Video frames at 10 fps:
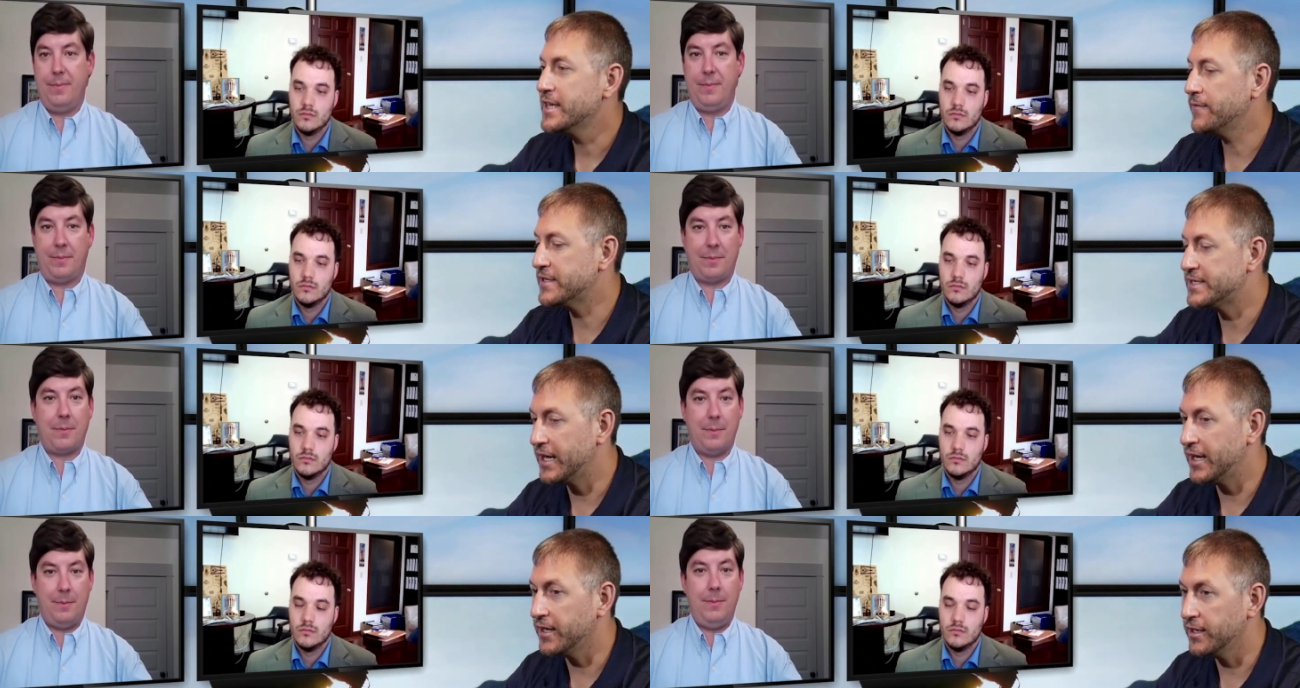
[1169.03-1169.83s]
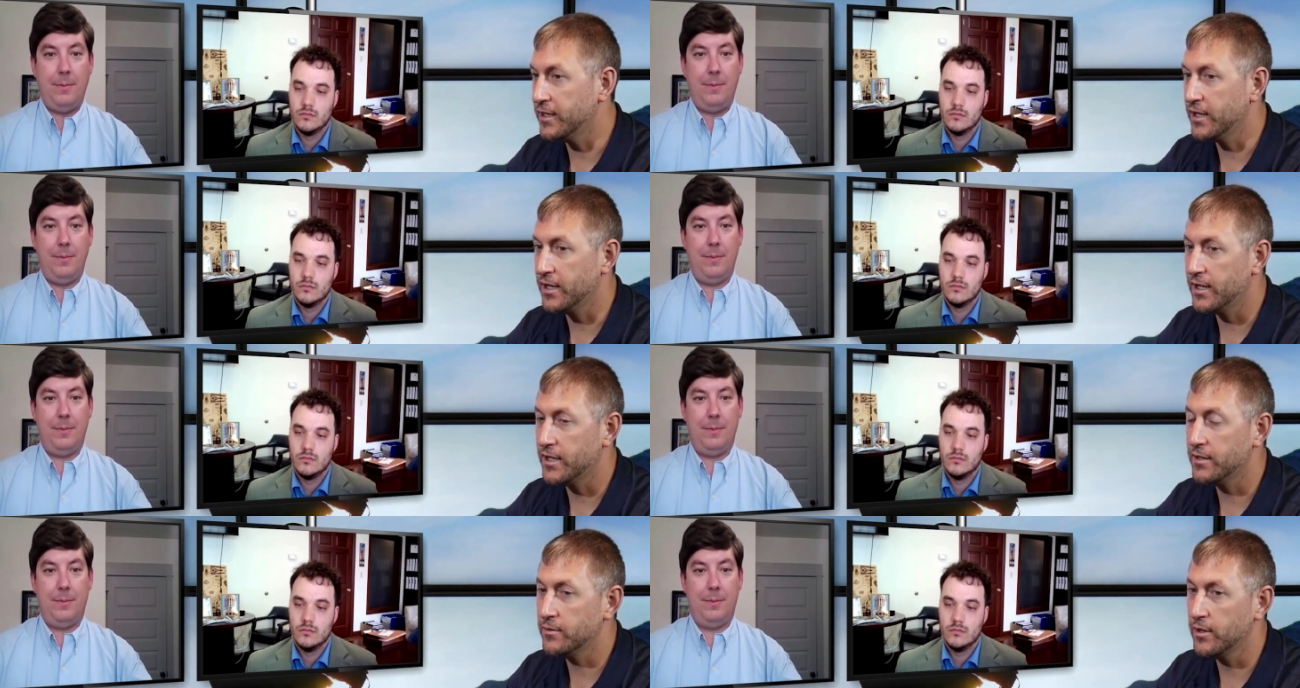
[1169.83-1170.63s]
Speaker 1: safe to say,
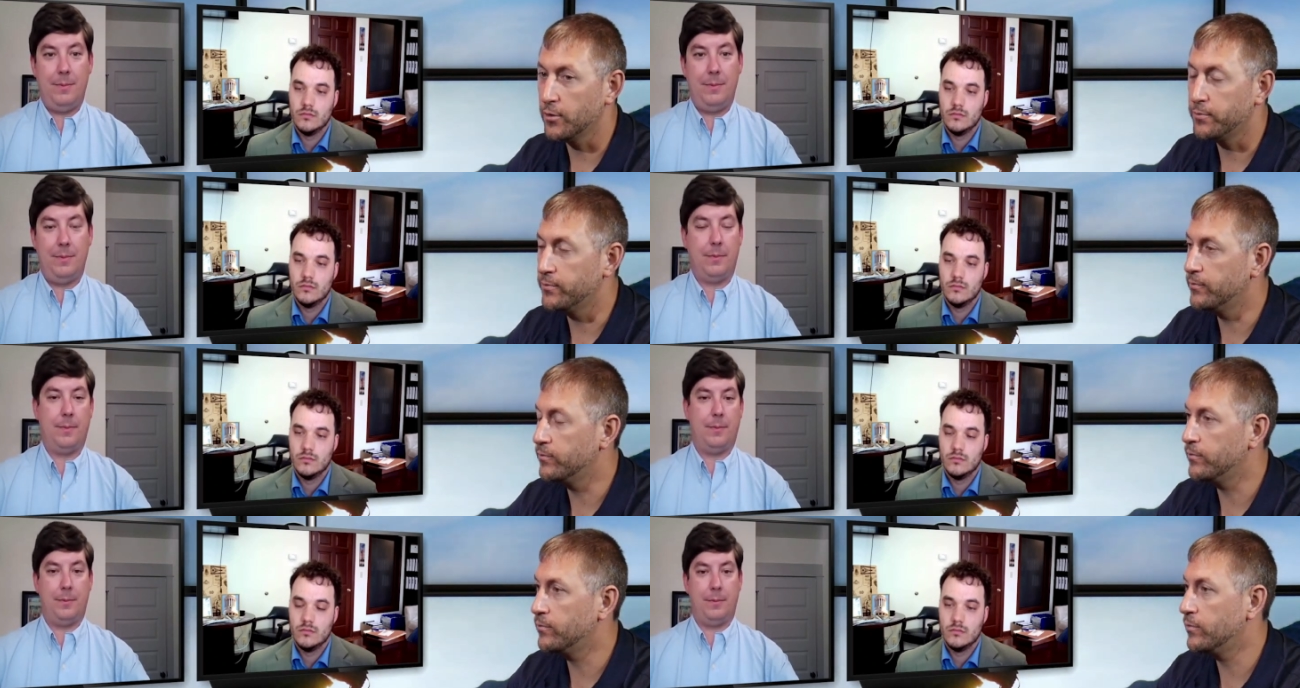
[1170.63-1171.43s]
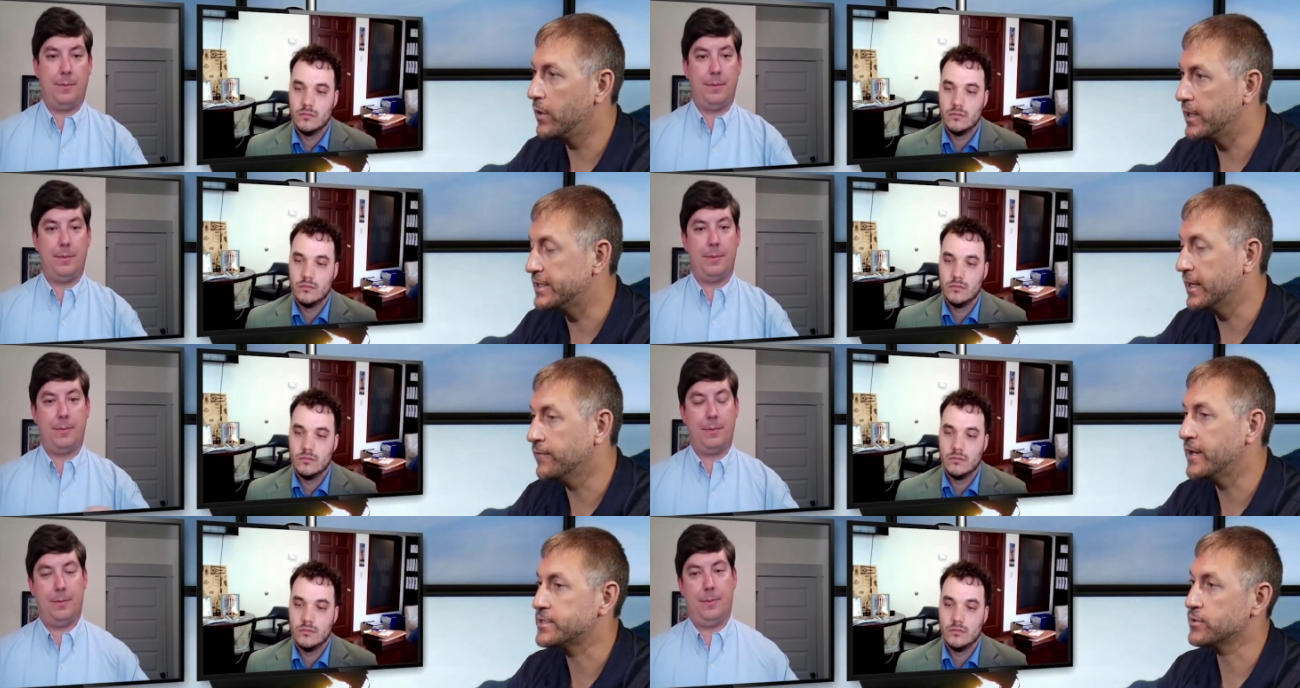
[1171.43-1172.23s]
uh, you know, I'd say
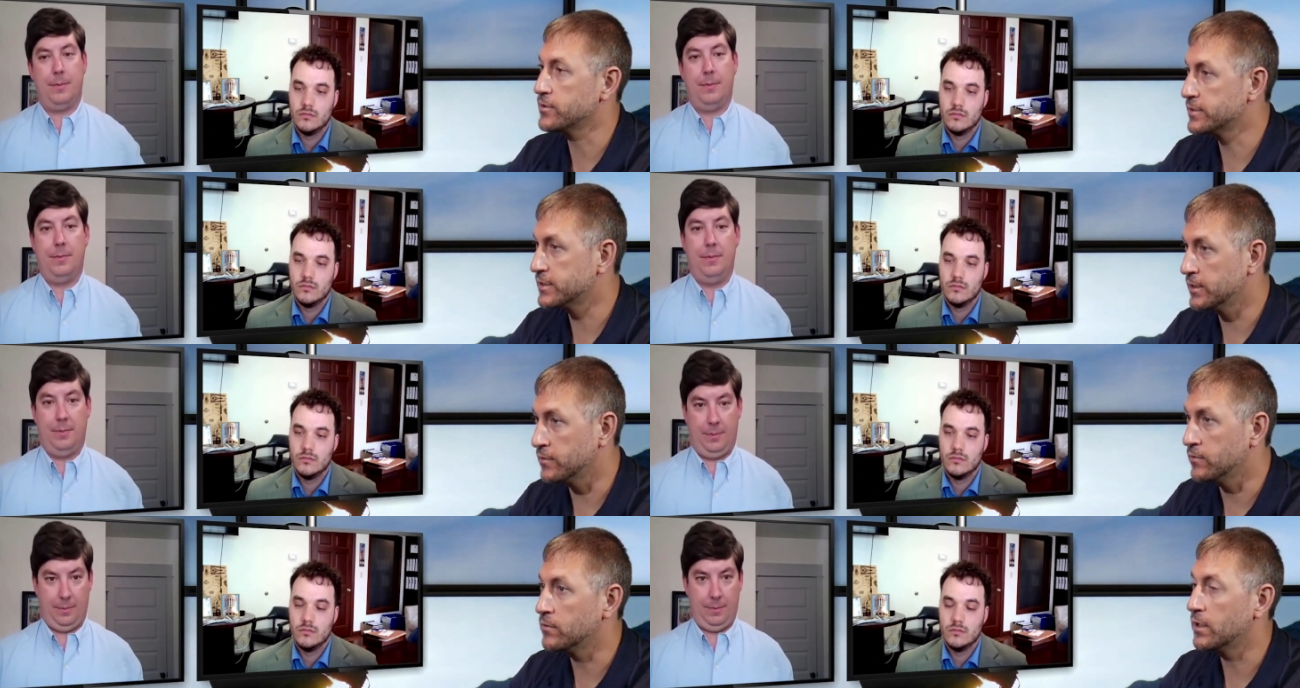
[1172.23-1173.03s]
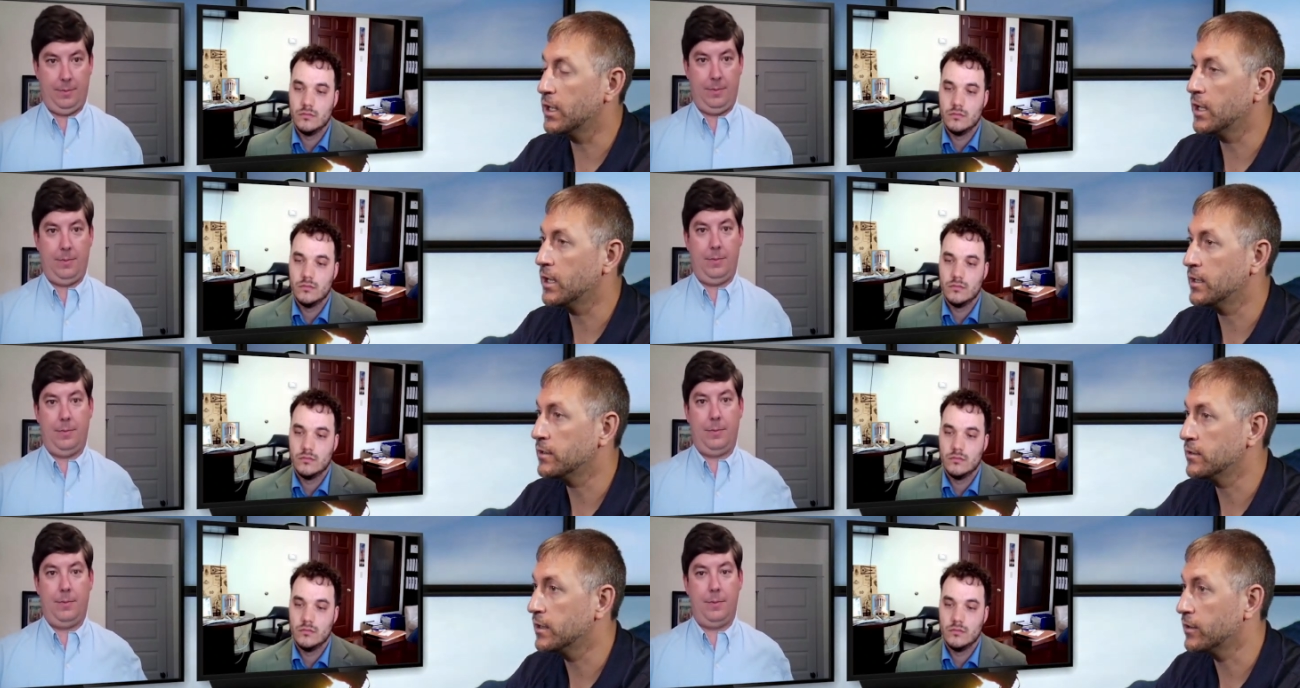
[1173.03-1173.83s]
investors and
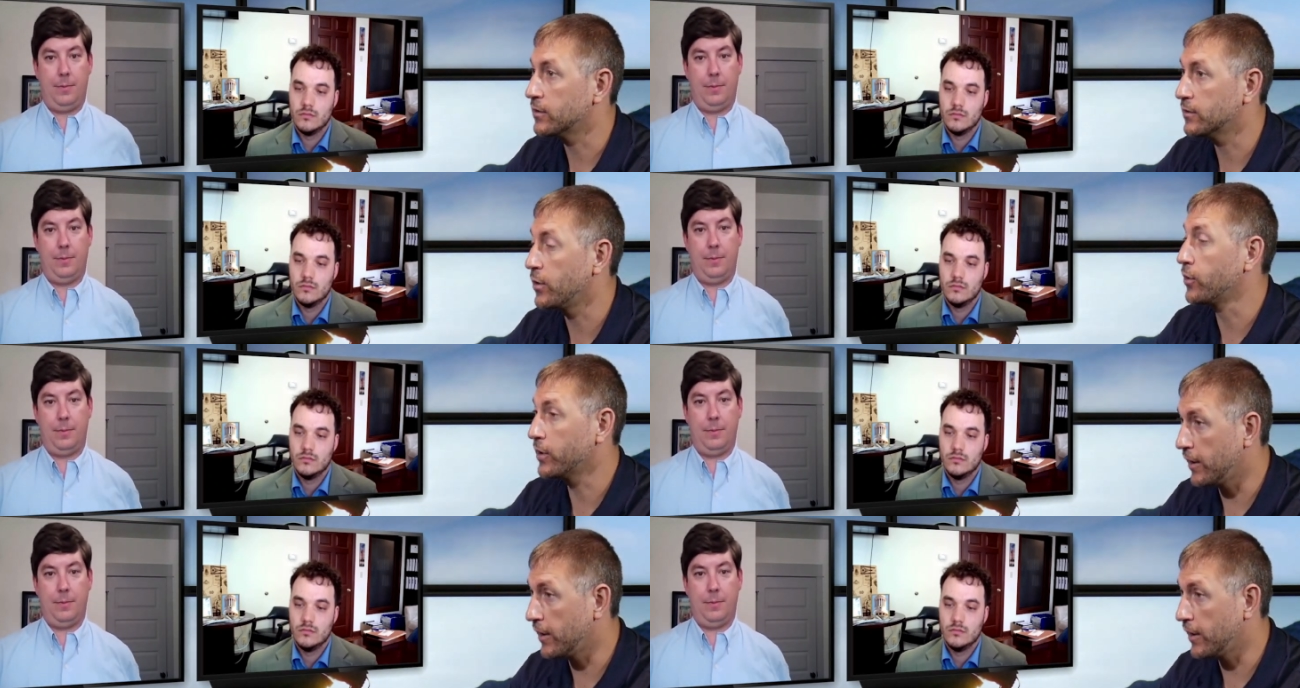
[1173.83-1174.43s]
and uh, local